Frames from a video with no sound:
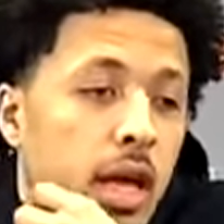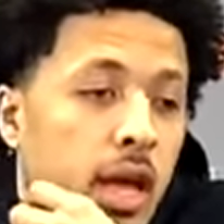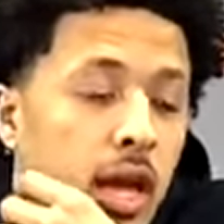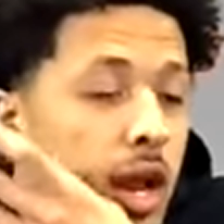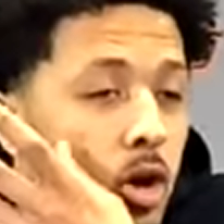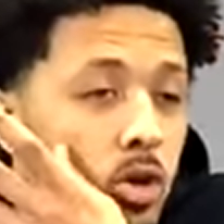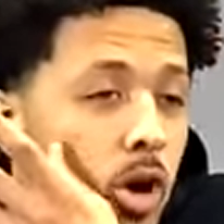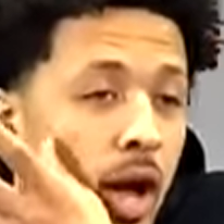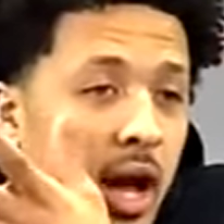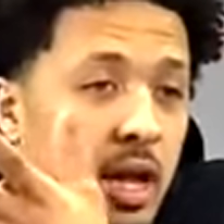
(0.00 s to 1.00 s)
and I don't know
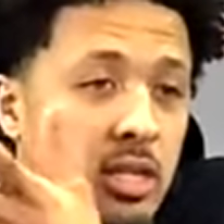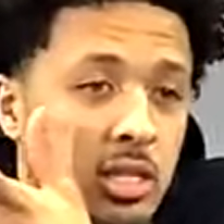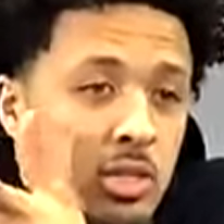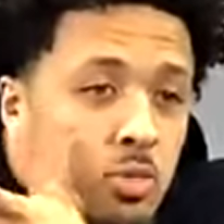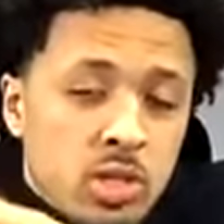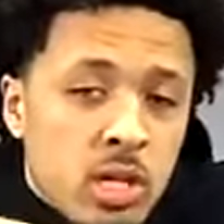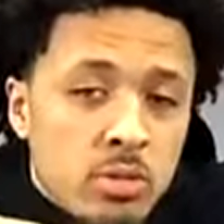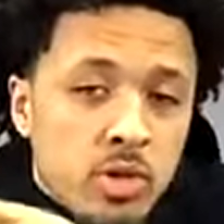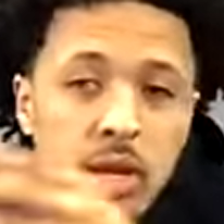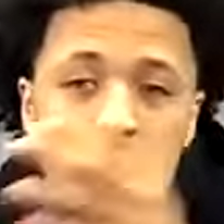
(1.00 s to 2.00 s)
how I just jumped
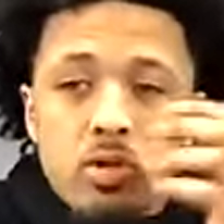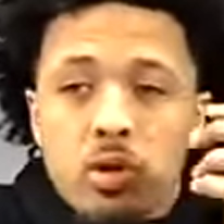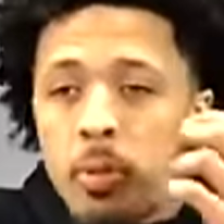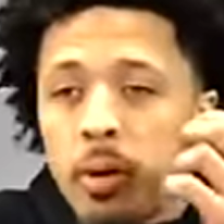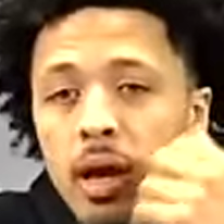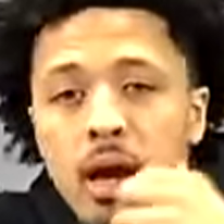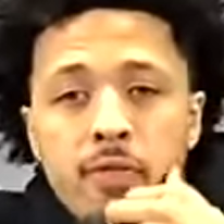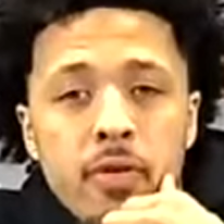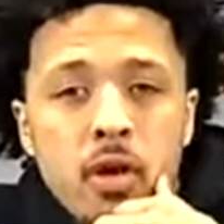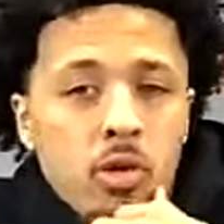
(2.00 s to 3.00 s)
straight into it, but I
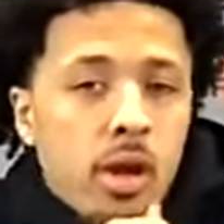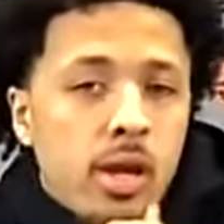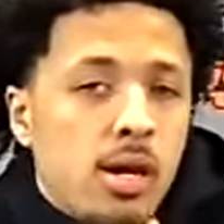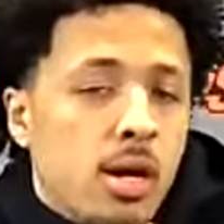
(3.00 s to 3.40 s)
felt great.